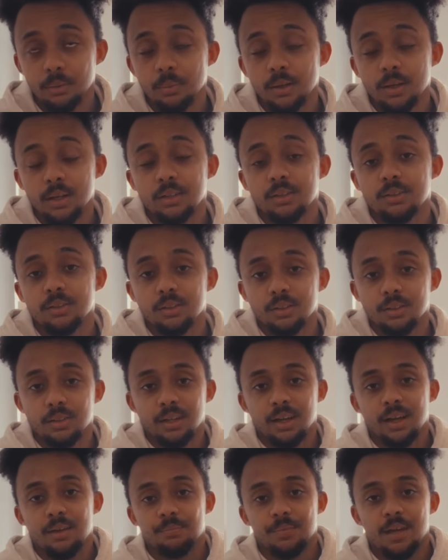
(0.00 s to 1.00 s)
where you're going to
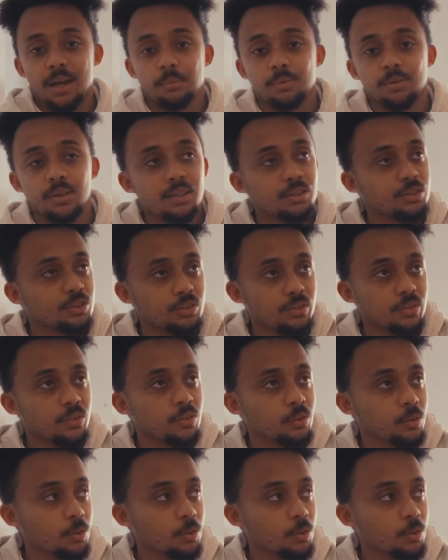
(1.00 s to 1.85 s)
get aberrations,